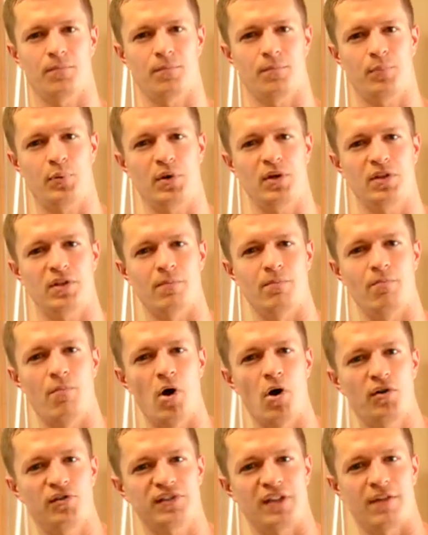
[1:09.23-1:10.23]
putting the
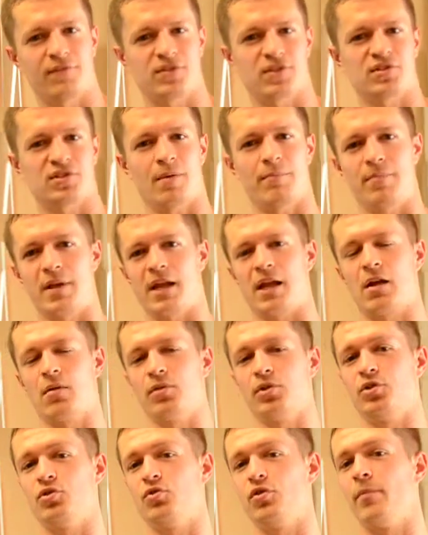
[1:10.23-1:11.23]
most emphasis on being able
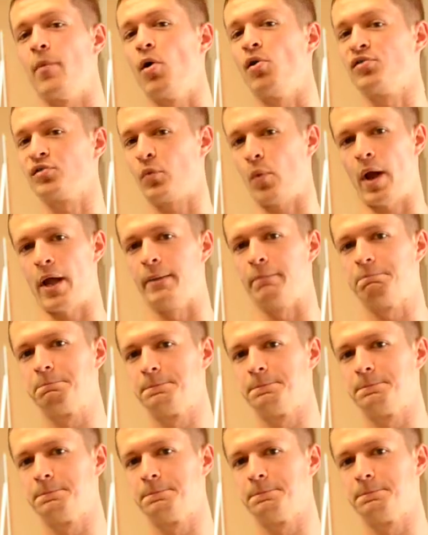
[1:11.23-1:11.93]
to do the most weight.